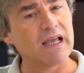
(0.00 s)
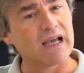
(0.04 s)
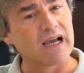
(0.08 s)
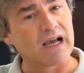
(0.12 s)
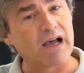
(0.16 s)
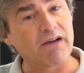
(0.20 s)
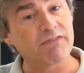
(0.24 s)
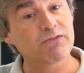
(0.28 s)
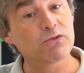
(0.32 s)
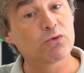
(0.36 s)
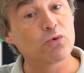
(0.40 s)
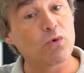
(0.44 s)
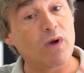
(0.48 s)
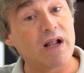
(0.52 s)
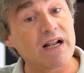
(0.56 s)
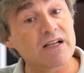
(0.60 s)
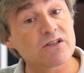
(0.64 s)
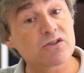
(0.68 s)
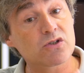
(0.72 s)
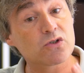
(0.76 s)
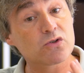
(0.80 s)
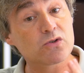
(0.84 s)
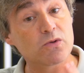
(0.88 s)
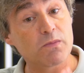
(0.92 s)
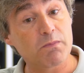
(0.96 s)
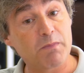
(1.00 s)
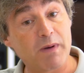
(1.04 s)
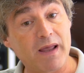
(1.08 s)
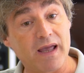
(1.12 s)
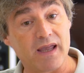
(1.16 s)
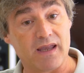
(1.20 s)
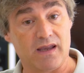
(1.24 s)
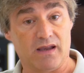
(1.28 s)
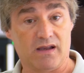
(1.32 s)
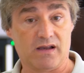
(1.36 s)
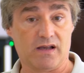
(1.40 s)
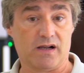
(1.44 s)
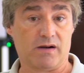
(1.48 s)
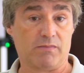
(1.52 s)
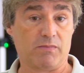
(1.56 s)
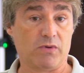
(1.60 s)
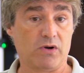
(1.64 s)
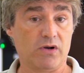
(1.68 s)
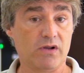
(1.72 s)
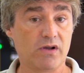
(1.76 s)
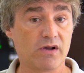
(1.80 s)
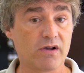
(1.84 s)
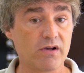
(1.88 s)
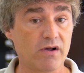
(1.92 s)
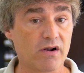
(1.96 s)
have to also supply
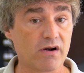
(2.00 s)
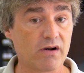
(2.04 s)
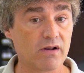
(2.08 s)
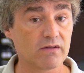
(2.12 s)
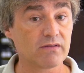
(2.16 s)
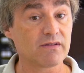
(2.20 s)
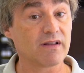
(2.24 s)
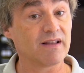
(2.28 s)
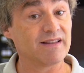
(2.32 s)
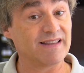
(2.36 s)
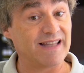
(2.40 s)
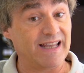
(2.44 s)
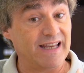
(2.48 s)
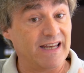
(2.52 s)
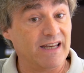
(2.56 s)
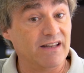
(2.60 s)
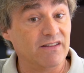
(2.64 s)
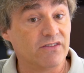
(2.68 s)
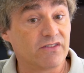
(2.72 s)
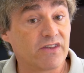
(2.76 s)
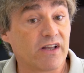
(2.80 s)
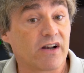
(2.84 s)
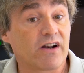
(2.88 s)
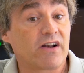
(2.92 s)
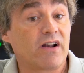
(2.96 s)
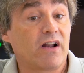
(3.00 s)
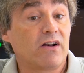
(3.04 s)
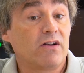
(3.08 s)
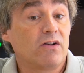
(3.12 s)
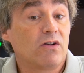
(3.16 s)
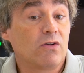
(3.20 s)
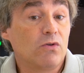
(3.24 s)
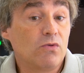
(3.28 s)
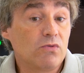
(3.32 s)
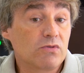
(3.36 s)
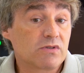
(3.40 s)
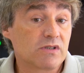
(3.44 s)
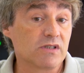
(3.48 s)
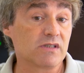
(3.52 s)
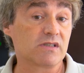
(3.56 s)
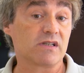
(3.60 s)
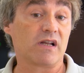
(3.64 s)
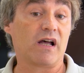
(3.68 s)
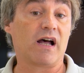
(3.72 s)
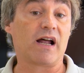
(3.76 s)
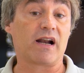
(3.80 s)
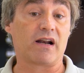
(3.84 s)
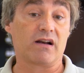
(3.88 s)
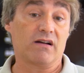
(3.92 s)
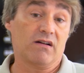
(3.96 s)
harmonic current, their internal losses
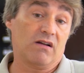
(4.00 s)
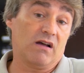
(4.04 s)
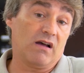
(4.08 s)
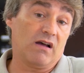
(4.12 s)
are